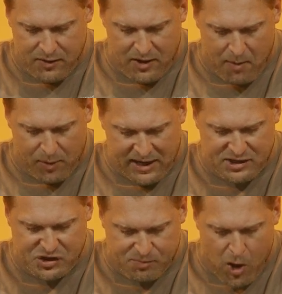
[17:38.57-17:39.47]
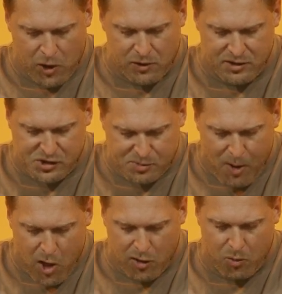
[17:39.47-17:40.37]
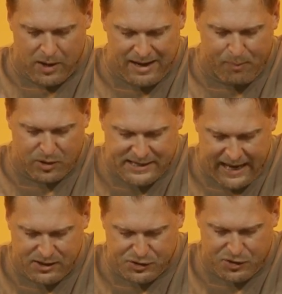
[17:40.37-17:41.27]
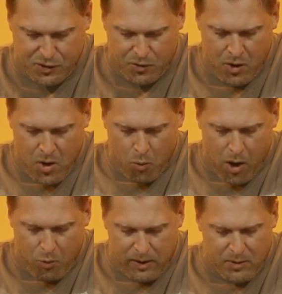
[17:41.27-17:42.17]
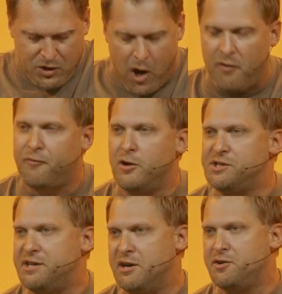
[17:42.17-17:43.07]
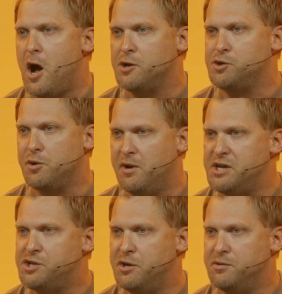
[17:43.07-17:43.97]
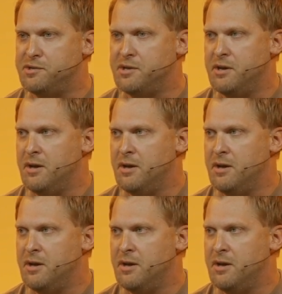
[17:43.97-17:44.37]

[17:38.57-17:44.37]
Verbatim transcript: the number gets smaller and smaller when it pertains to what we would call first tier doctrinal issues.